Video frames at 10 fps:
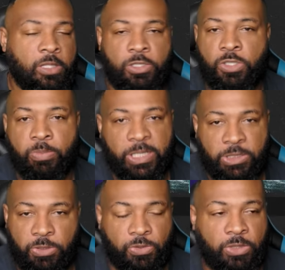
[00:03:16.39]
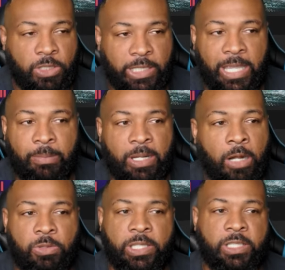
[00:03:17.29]
the two best users in the game. And
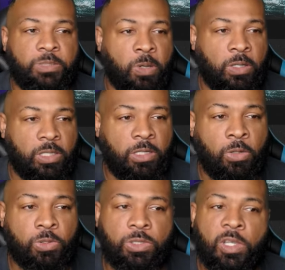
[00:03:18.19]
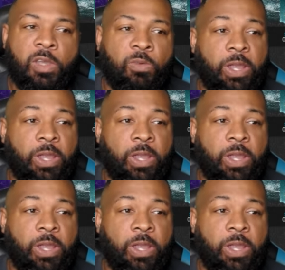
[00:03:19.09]
I don't think it's probably close.